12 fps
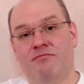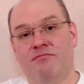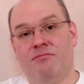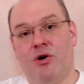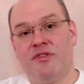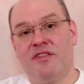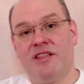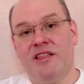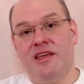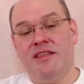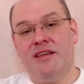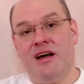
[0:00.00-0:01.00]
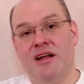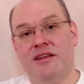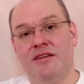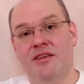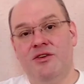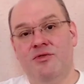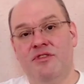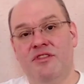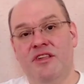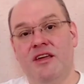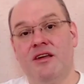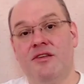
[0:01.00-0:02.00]
mostly done
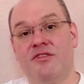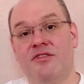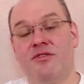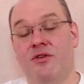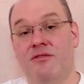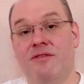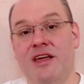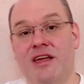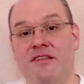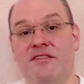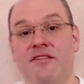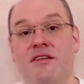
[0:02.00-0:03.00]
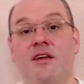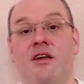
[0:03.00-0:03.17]
using surveys.